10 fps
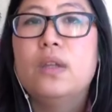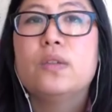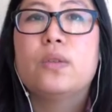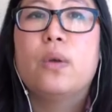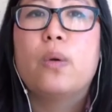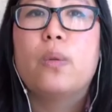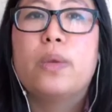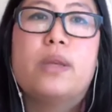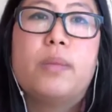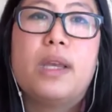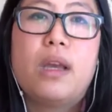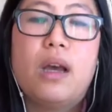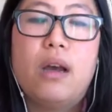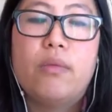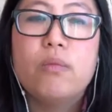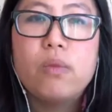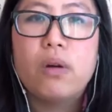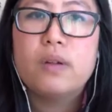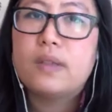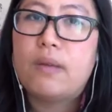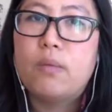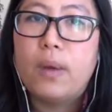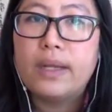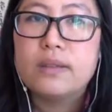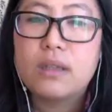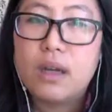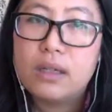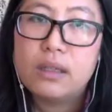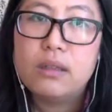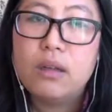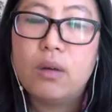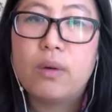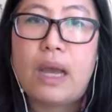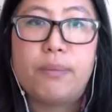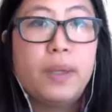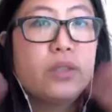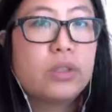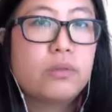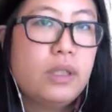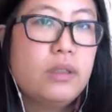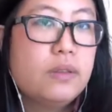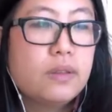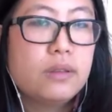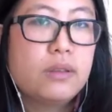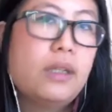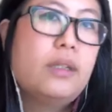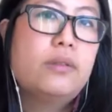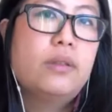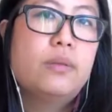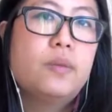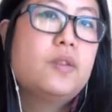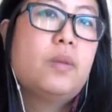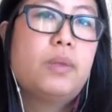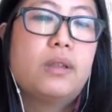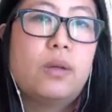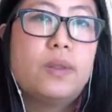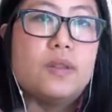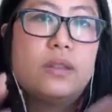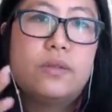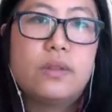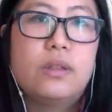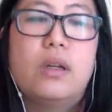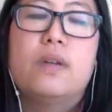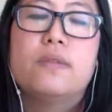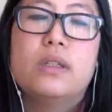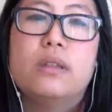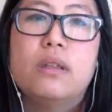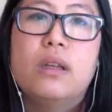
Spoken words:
So we may have walls that have wainscoting or have picture rails in the dining room. This is something that we see very often.